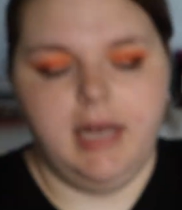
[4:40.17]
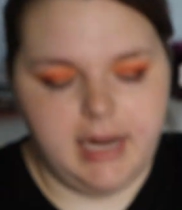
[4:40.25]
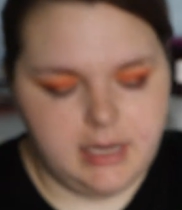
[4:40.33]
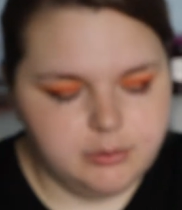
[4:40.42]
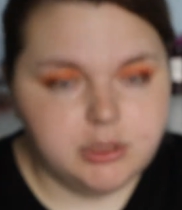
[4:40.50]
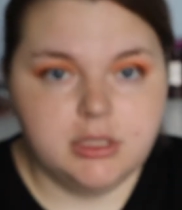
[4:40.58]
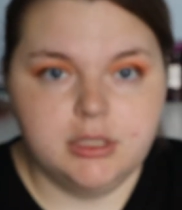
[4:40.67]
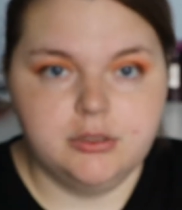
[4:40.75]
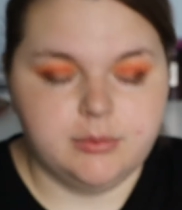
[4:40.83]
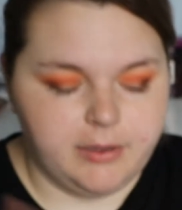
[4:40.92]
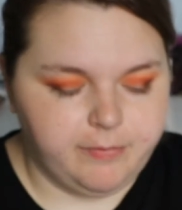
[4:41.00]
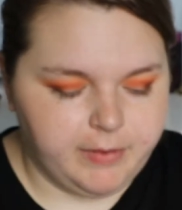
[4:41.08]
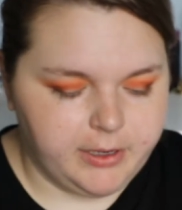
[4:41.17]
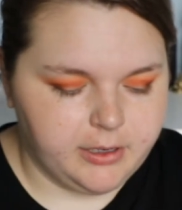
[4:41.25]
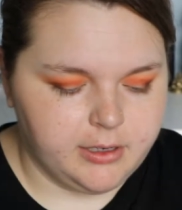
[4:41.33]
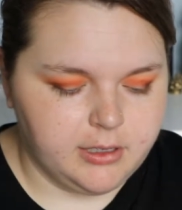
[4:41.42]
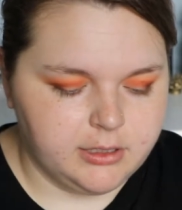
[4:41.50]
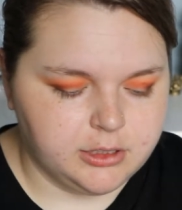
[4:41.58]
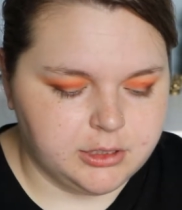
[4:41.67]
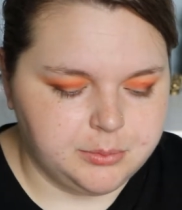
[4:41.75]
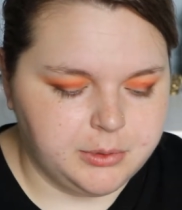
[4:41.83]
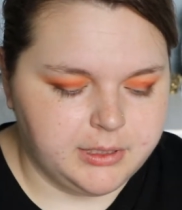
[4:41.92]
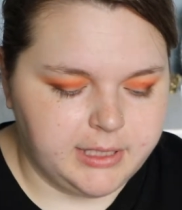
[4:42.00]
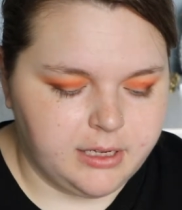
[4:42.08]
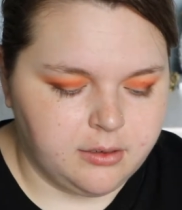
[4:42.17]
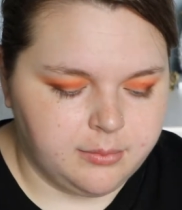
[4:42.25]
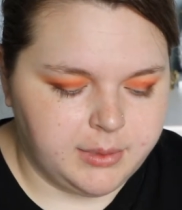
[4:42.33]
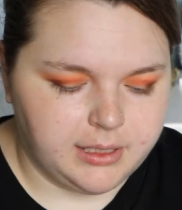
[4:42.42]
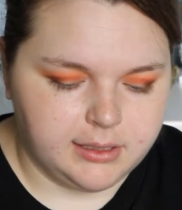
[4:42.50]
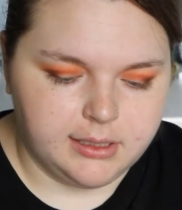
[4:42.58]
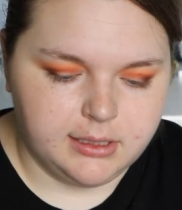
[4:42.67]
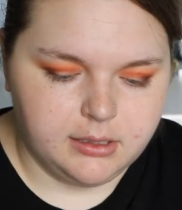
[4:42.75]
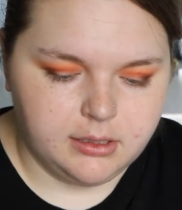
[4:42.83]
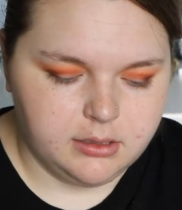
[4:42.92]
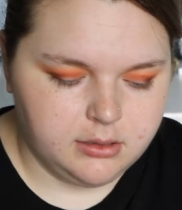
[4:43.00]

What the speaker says: And I'm just going to use my finger and just put that on my lid.